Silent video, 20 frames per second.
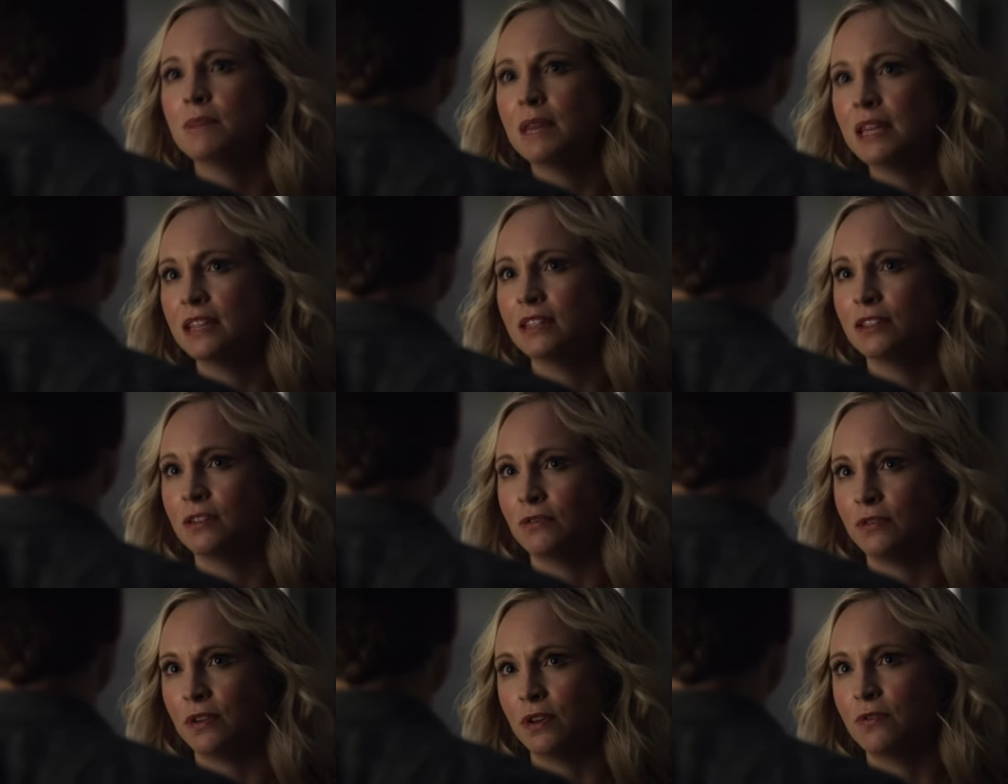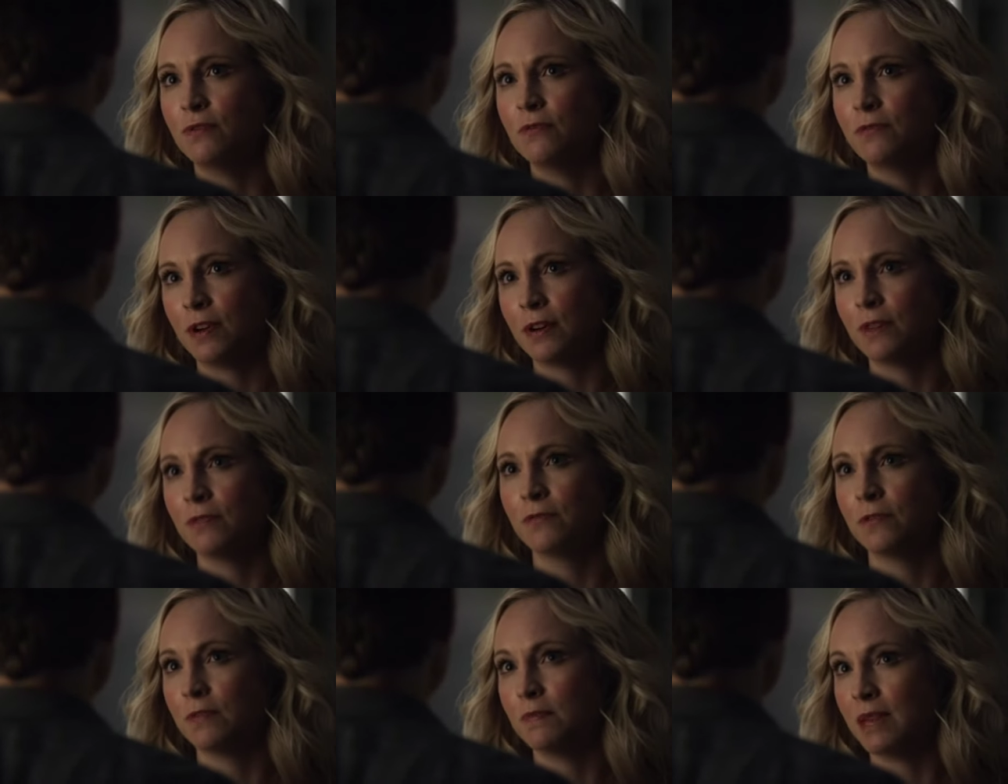piece of you
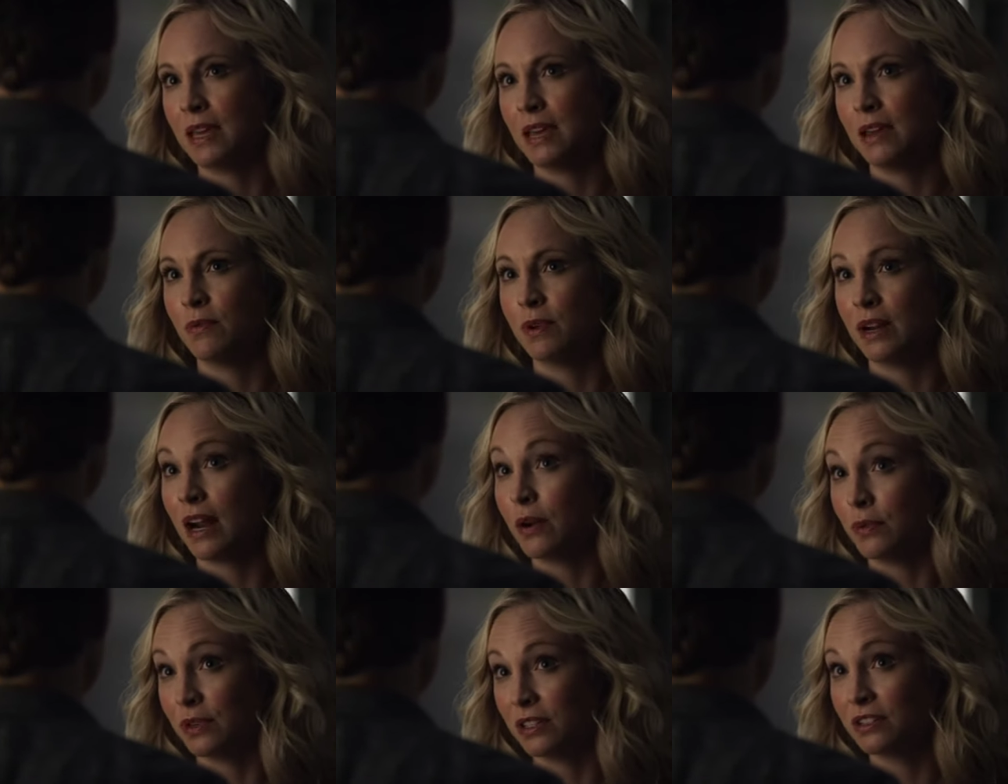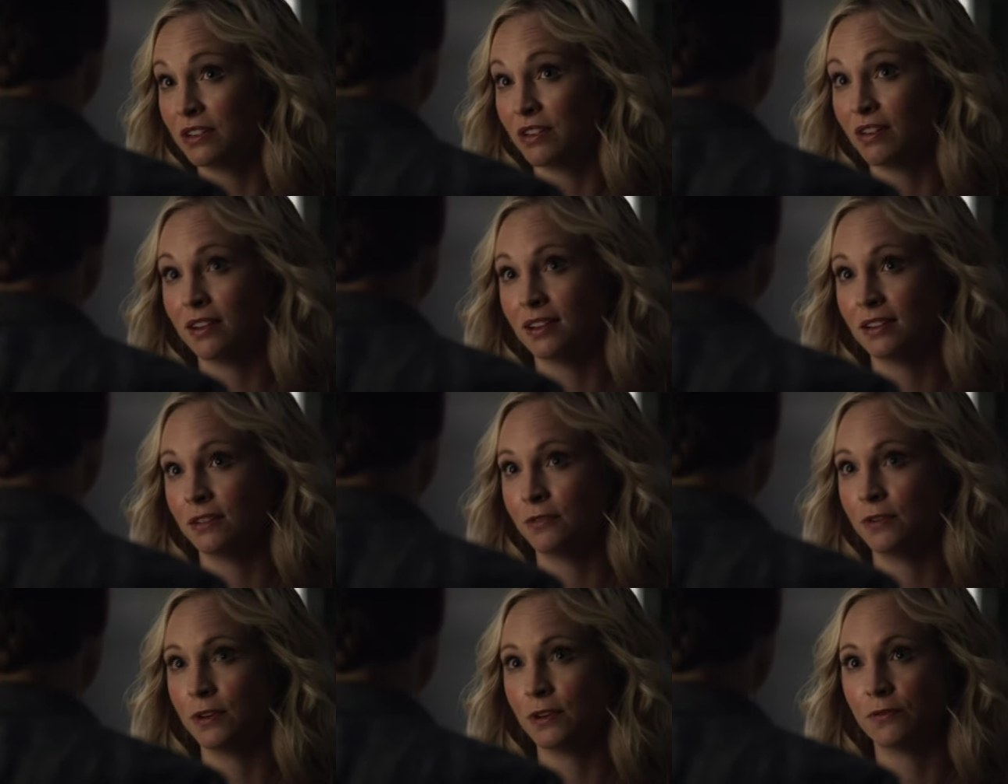felt for me what I was
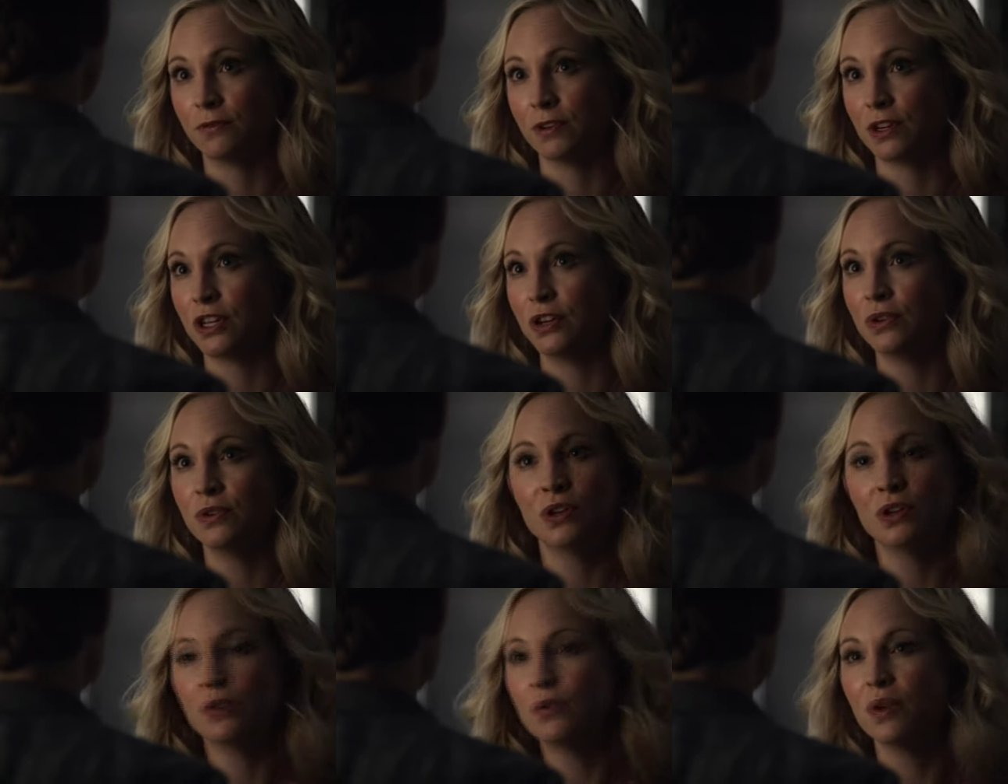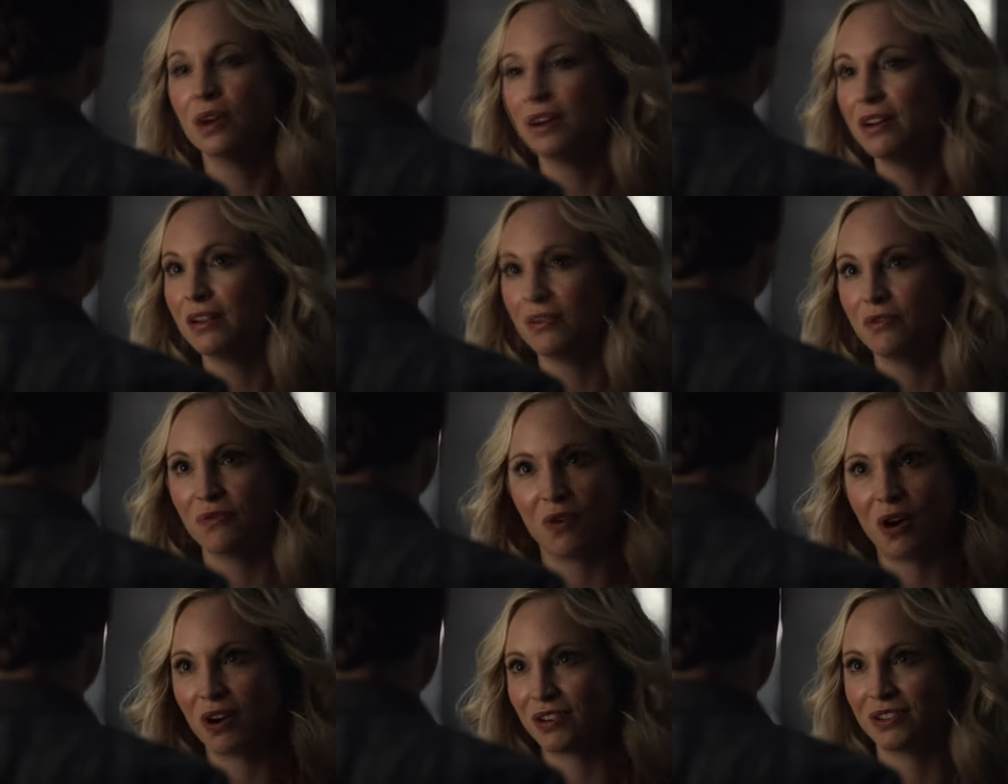starting to feel for you, you
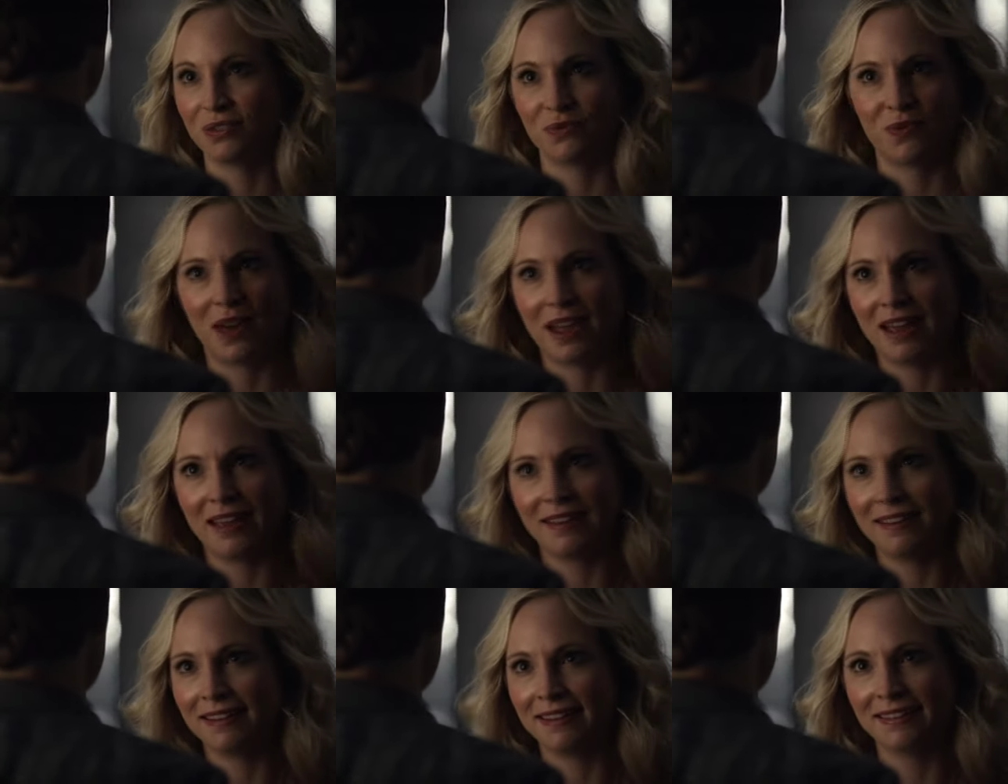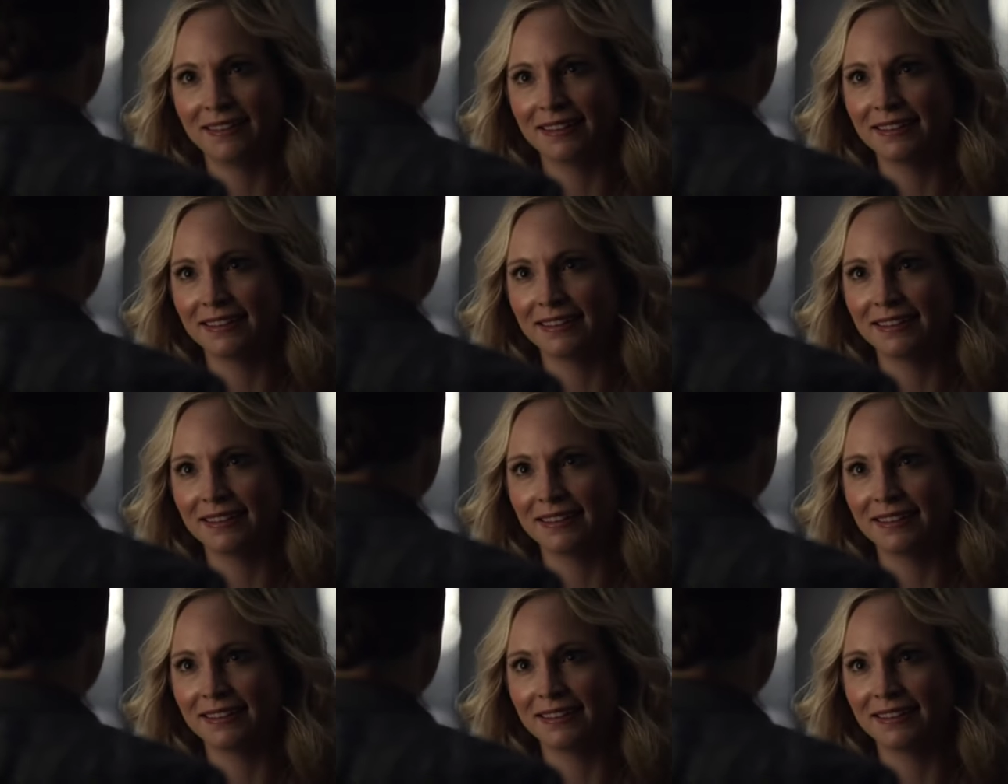wouldn't have walked away.